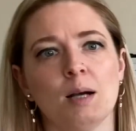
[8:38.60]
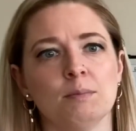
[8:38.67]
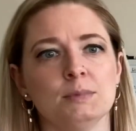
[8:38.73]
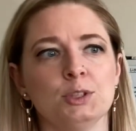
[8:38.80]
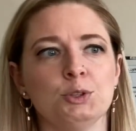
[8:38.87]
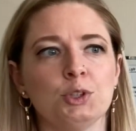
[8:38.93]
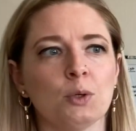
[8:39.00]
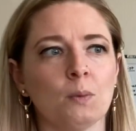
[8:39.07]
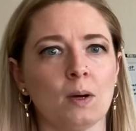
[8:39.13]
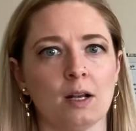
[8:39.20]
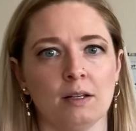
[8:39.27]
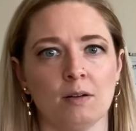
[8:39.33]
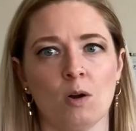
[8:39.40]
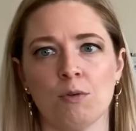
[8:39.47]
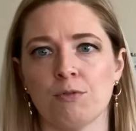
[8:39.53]
You don't want
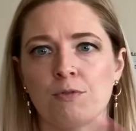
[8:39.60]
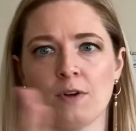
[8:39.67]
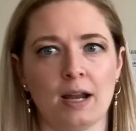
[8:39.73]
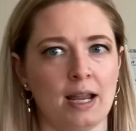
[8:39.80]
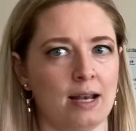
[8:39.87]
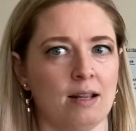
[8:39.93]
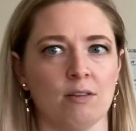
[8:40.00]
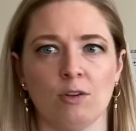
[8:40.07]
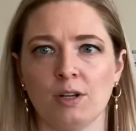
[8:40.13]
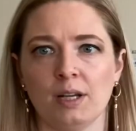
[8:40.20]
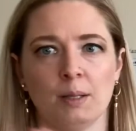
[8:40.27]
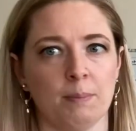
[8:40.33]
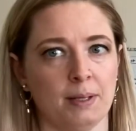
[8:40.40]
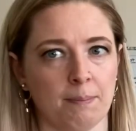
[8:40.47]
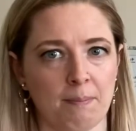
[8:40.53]
it all frayed and looking a
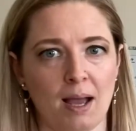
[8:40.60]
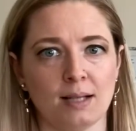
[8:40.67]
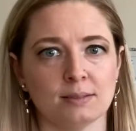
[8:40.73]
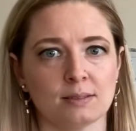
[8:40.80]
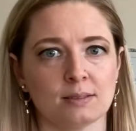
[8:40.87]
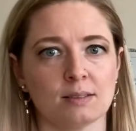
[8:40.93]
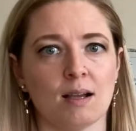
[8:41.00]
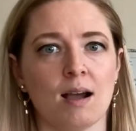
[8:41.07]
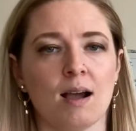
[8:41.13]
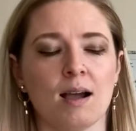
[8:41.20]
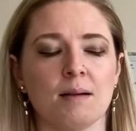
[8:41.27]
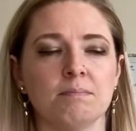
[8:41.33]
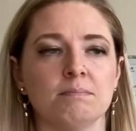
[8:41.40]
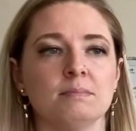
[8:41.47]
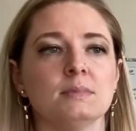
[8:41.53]
big mess.
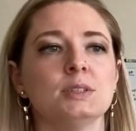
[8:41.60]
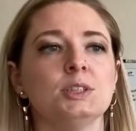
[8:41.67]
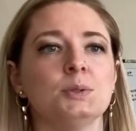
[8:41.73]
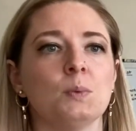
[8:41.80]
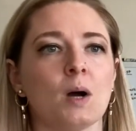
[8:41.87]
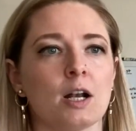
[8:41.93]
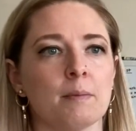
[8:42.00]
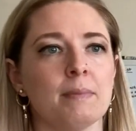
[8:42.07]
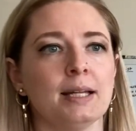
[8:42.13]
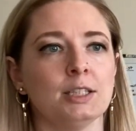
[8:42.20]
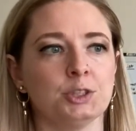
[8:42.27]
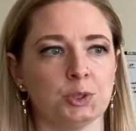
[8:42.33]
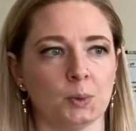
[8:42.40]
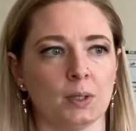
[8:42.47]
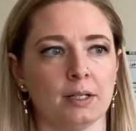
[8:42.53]
You want to make
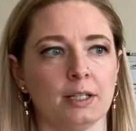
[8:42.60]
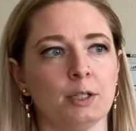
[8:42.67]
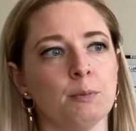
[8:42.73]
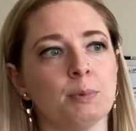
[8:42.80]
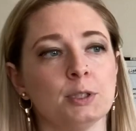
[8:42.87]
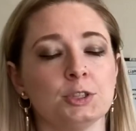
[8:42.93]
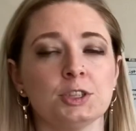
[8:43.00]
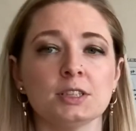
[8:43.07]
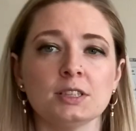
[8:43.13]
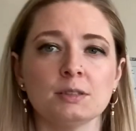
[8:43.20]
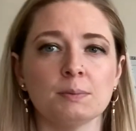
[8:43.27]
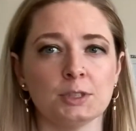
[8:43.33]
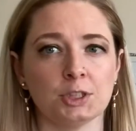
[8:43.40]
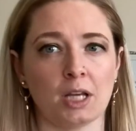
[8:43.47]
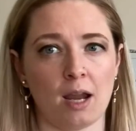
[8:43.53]
sure that you put just as
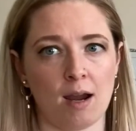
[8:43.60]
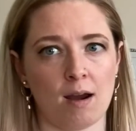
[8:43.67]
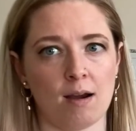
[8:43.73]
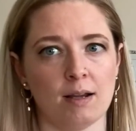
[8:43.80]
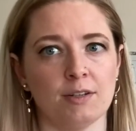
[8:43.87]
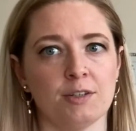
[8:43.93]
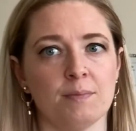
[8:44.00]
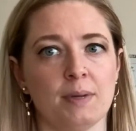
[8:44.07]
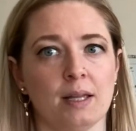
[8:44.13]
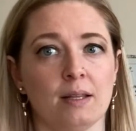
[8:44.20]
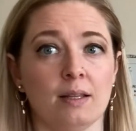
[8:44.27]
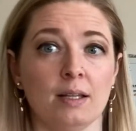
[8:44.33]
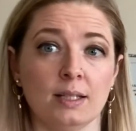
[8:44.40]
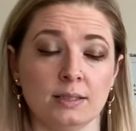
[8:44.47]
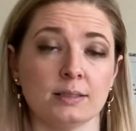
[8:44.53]
much care into making
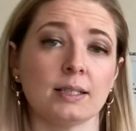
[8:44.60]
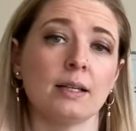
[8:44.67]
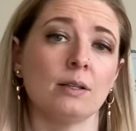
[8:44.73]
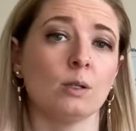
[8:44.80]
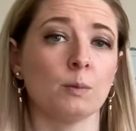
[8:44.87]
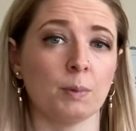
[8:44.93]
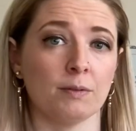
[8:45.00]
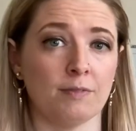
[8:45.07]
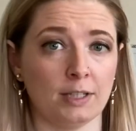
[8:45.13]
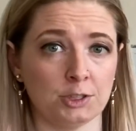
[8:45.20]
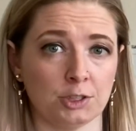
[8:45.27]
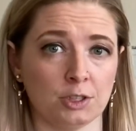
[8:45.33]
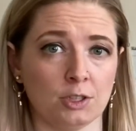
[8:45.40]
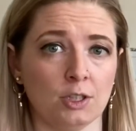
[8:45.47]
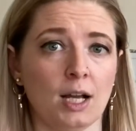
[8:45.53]
the inside look
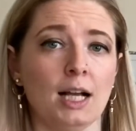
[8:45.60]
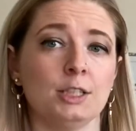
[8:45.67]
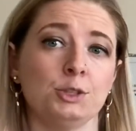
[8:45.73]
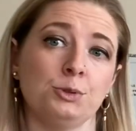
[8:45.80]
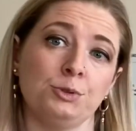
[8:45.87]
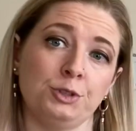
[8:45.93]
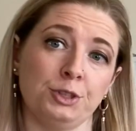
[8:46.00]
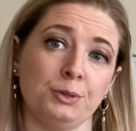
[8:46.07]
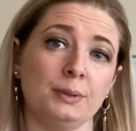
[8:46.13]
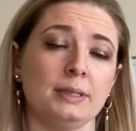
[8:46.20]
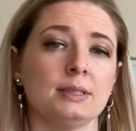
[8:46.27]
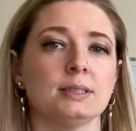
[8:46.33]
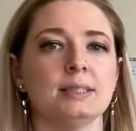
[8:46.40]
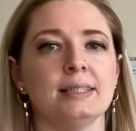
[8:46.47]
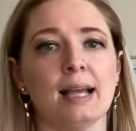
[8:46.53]
professional as you do
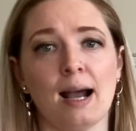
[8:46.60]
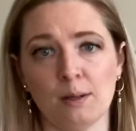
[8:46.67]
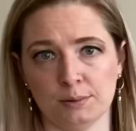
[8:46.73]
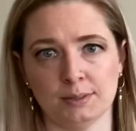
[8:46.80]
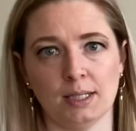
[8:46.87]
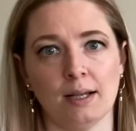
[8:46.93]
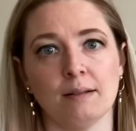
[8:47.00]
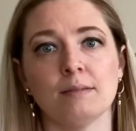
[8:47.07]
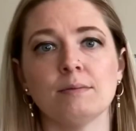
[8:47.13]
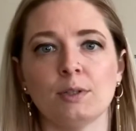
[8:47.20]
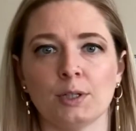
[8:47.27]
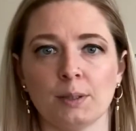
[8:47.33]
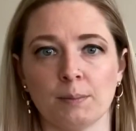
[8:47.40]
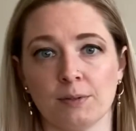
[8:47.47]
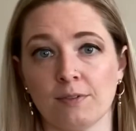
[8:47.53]
into the outside
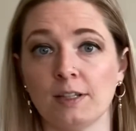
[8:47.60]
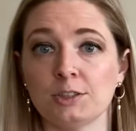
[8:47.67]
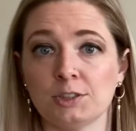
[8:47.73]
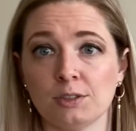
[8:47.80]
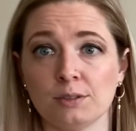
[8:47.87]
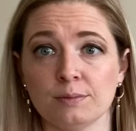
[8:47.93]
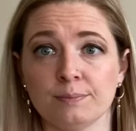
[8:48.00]
looking professional.